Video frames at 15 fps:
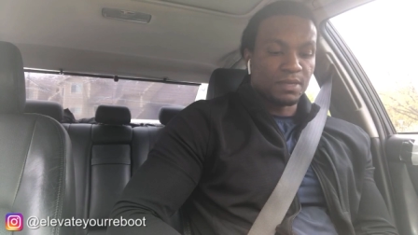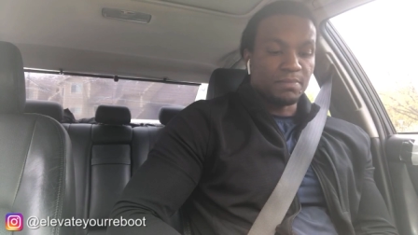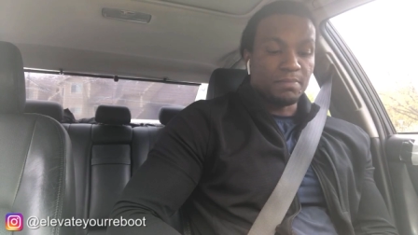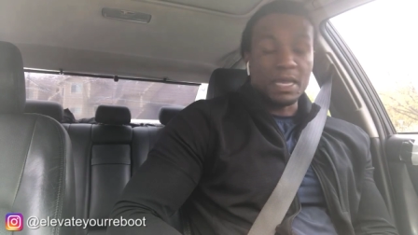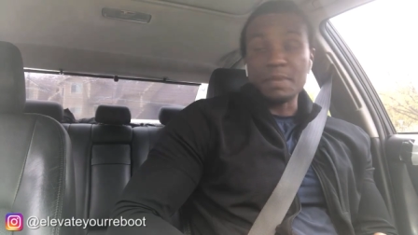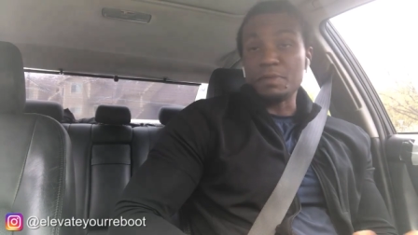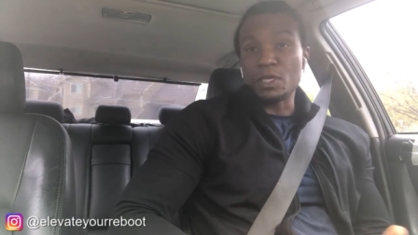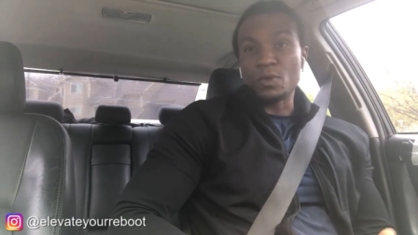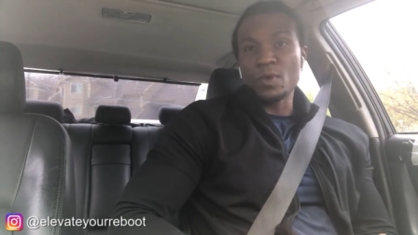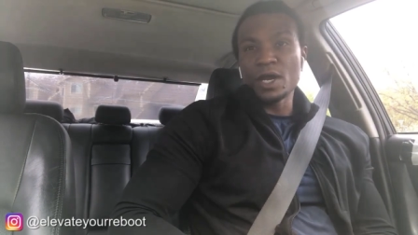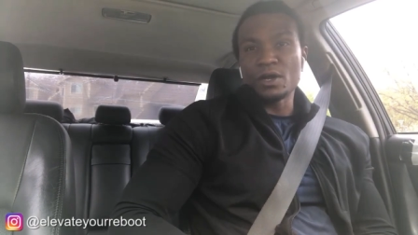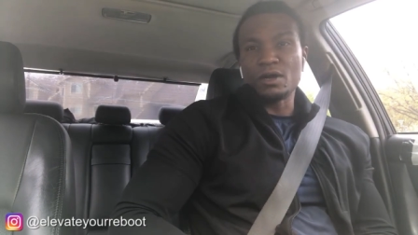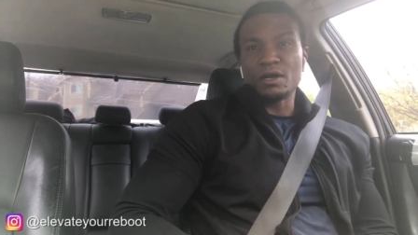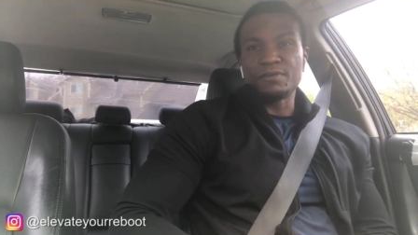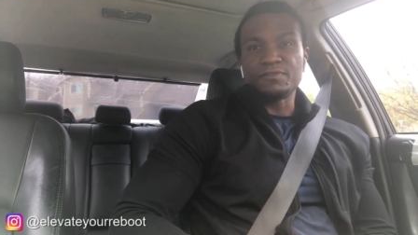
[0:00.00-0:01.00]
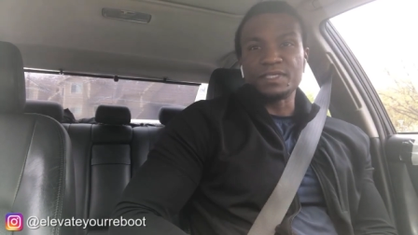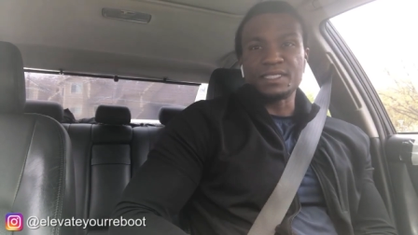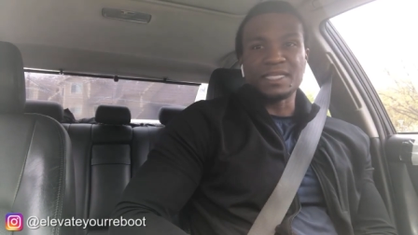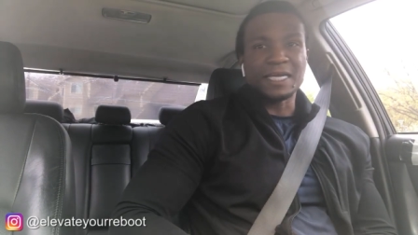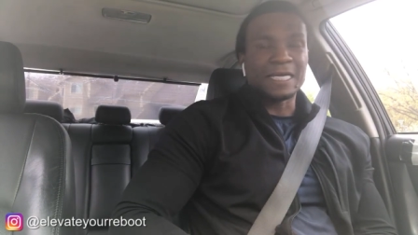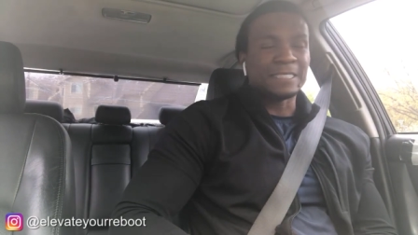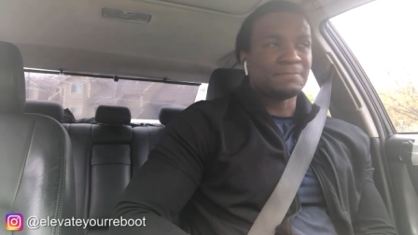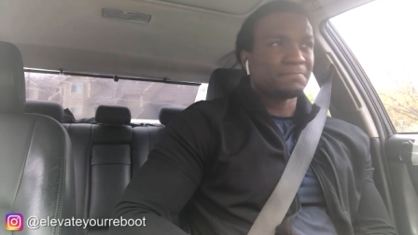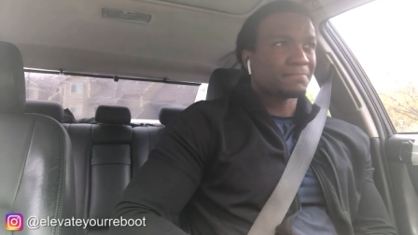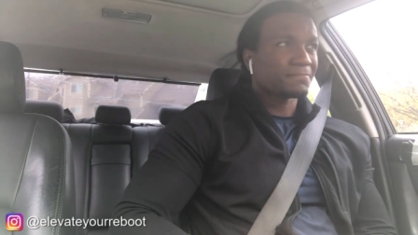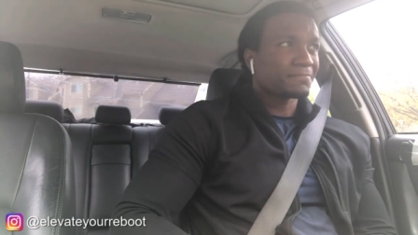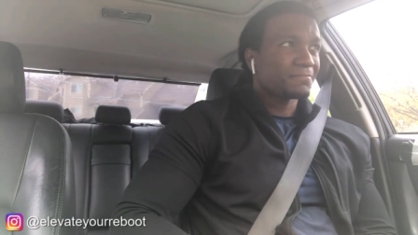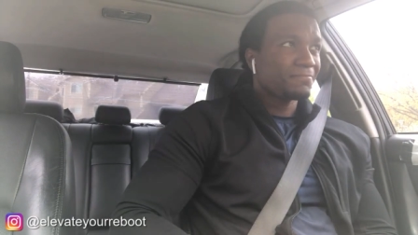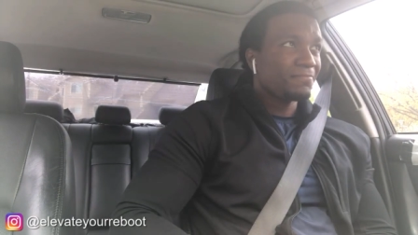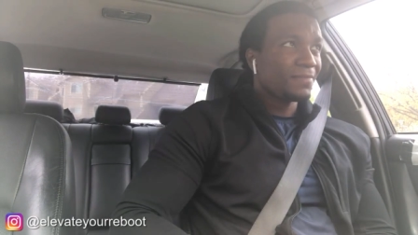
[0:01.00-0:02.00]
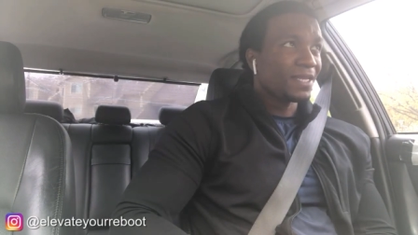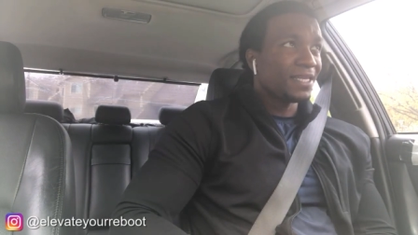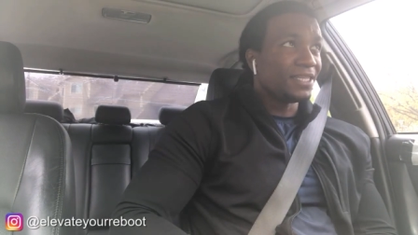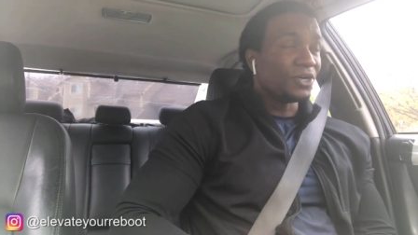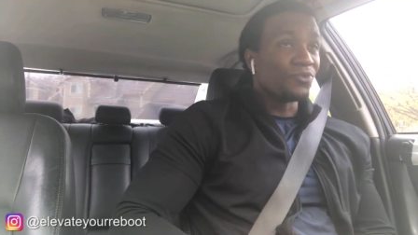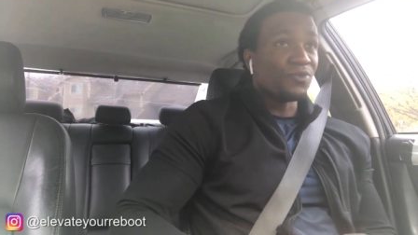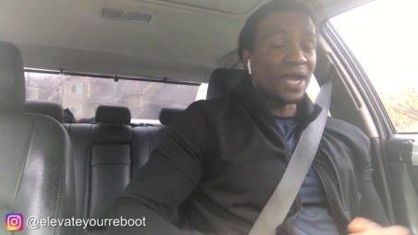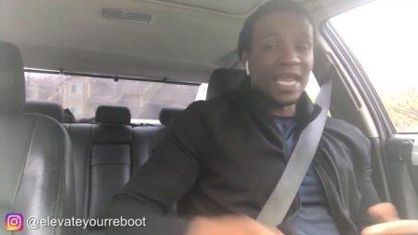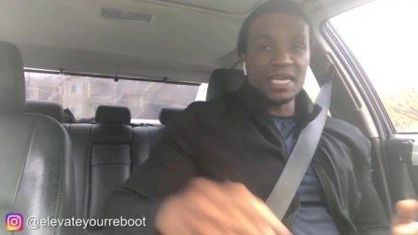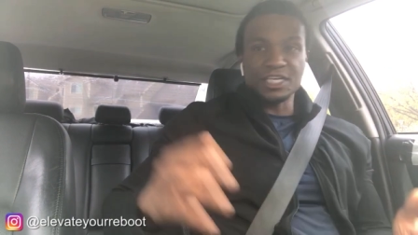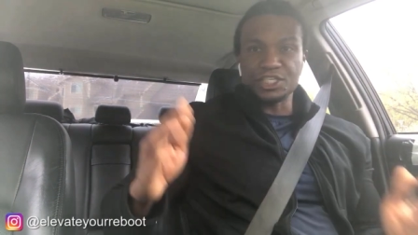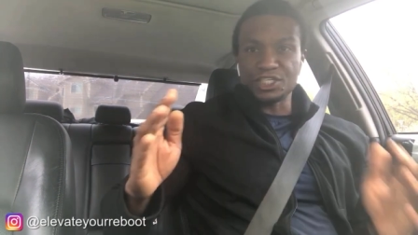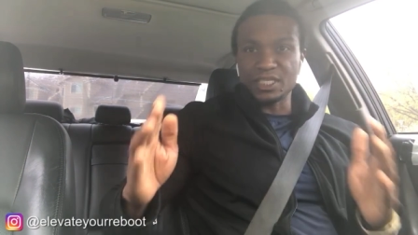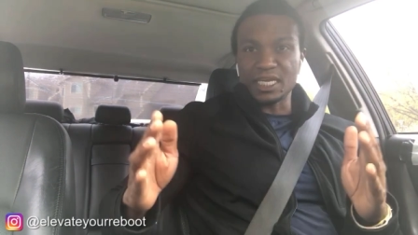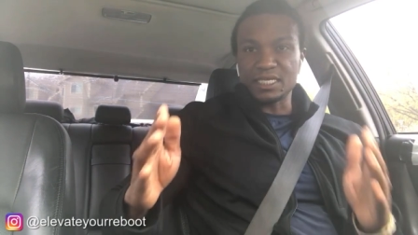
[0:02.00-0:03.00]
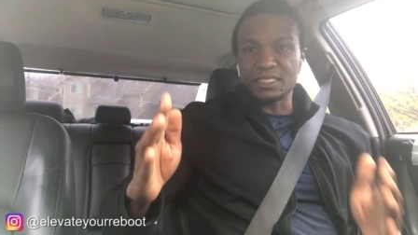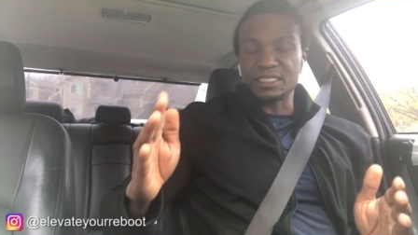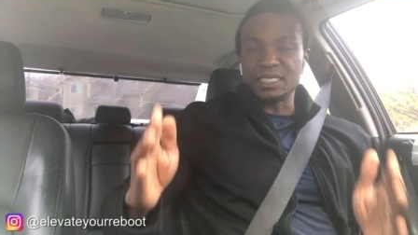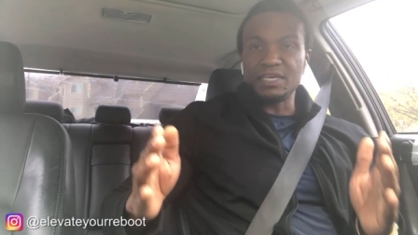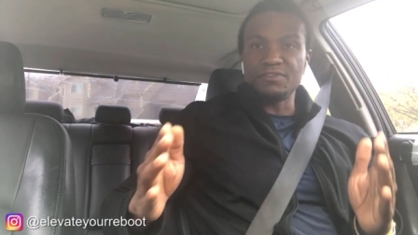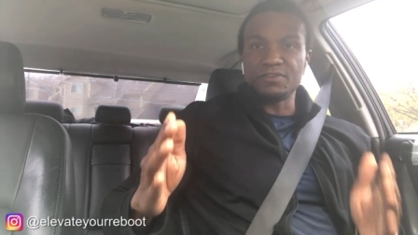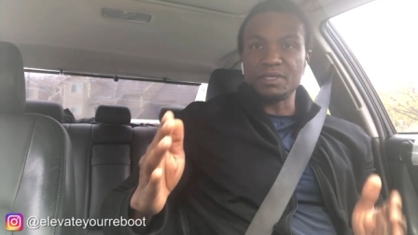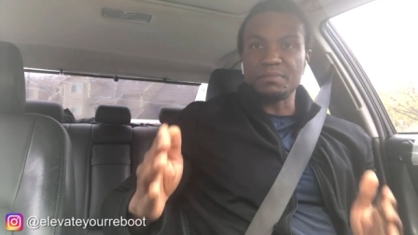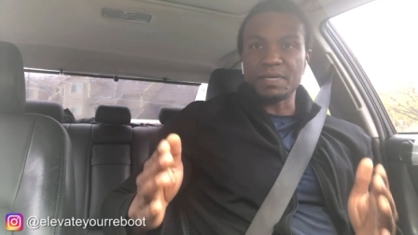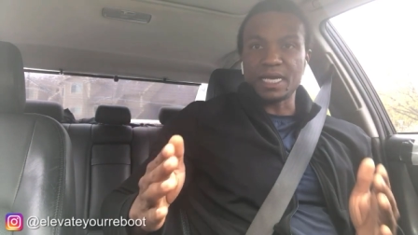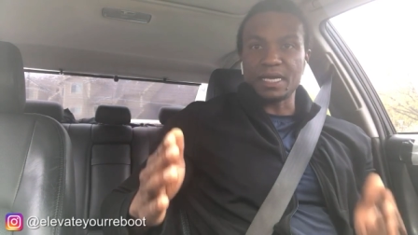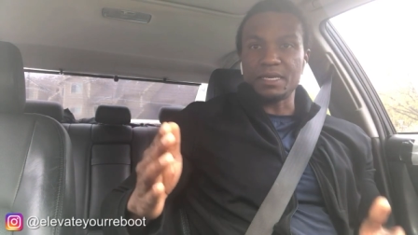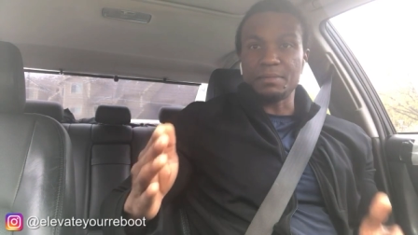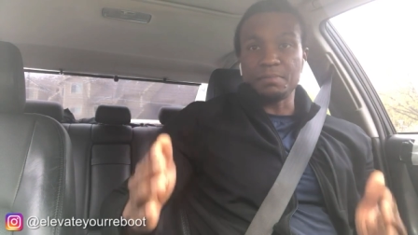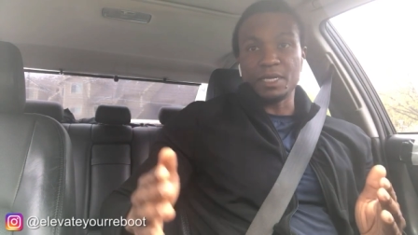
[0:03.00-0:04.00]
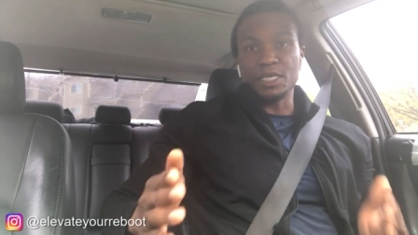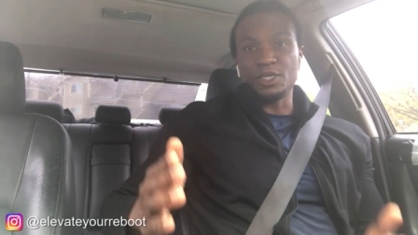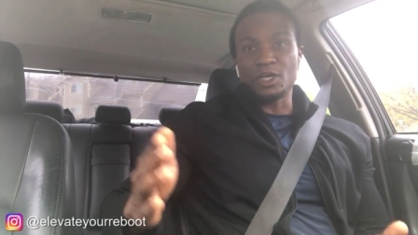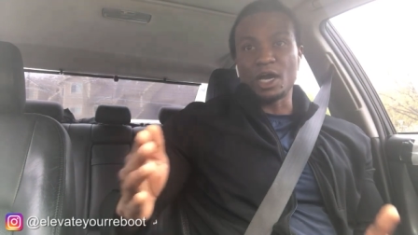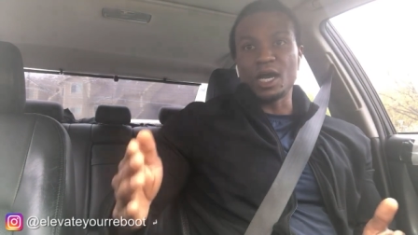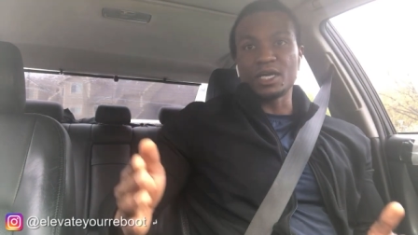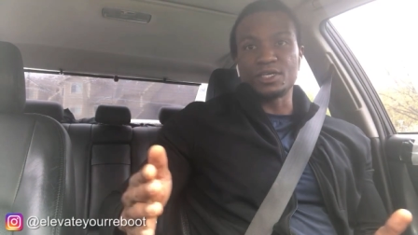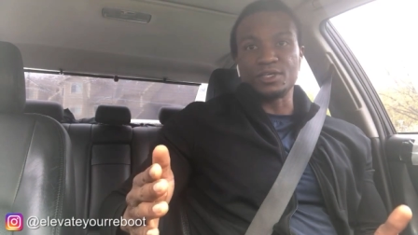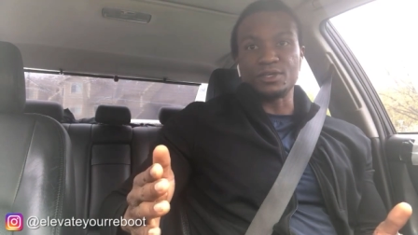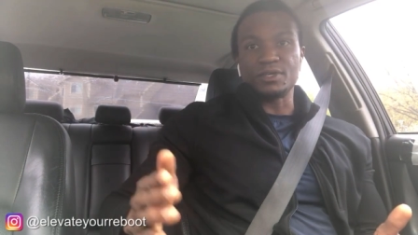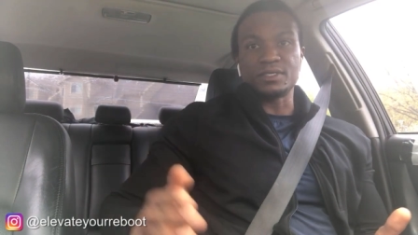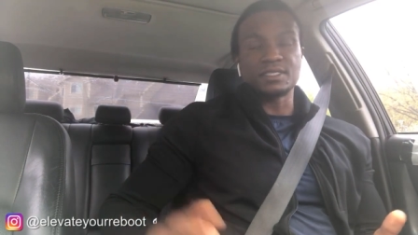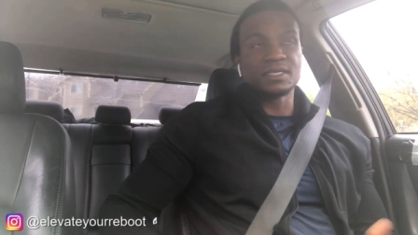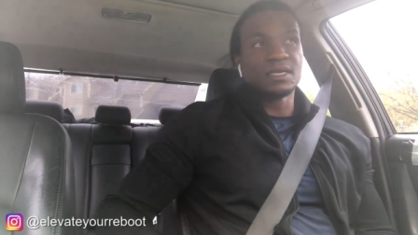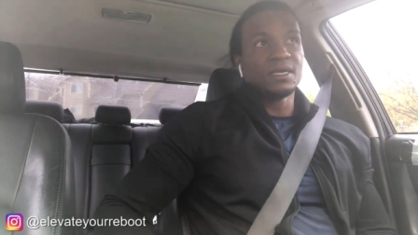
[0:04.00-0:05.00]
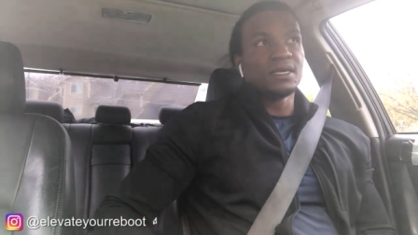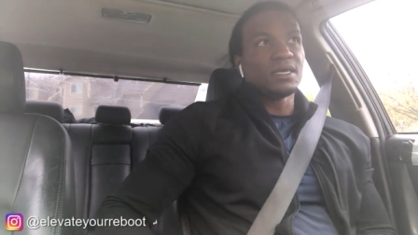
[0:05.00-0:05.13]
may be aware of is that the range that is given by many doctors